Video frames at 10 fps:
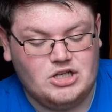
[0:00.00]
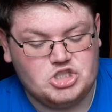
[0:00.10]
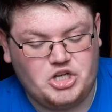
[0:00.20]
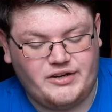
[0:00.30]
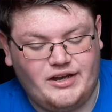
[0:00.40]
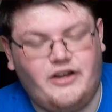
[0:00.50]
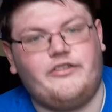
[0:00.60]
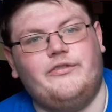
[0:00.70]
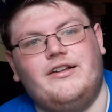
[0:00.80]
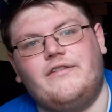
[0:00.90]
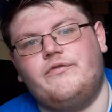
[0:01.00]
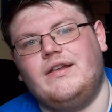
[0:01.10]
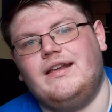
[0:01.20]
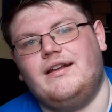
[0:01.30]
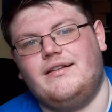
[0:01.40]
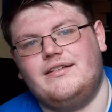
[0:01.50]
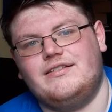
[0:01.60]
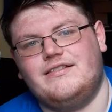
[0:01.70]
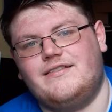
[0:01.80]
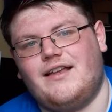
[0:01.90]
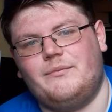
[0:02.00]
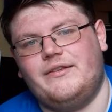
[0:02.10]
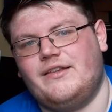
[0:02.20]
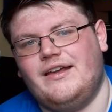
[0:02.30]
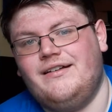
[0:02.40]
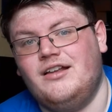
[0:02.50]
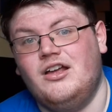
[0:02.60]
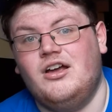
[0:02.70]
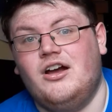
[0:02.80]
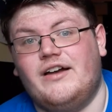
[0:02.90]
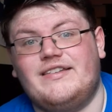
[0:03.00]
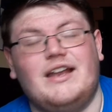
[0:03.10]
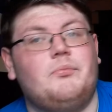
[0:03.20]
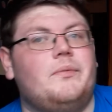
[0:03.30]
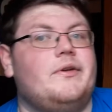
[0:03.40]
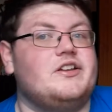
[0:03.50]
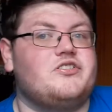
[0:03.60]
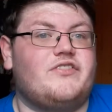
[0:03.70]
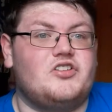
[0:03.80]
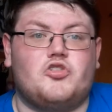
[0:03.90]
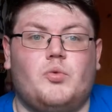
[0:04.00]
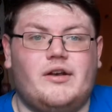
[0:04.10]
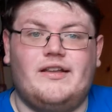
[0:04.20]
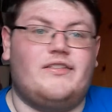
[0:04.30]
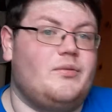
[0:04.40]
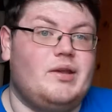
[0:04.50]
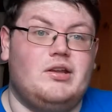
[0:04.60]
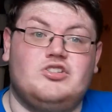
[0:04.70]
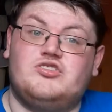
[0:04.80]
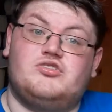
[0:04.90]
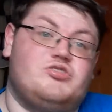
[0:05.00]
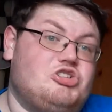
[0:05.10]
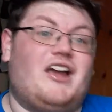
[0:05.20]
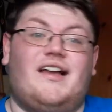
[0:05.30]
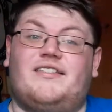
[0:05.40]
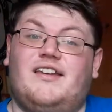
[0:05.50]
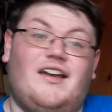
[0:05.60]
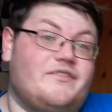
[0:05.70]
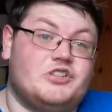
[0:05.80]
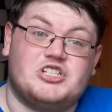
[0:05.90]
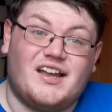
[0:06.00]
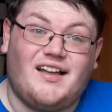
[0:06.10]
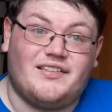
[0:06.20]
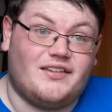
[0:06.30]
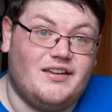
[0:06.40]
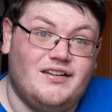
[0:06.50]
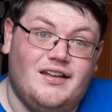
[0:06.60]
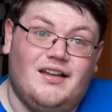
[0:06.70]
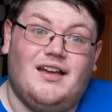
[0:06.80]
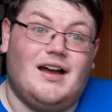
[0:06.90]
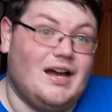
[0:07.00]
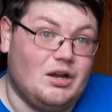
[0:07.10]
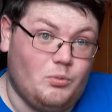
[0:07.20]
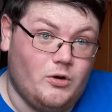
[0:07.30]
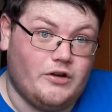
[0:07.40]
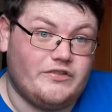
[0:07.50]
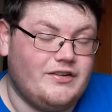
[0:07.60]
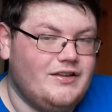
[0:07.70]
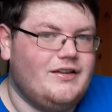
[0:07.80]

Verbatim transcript: Johnny Knoxville defeated Sami Zayn. I said in my predictions I just wanted this to be jackass skit after jackass skit, and it was.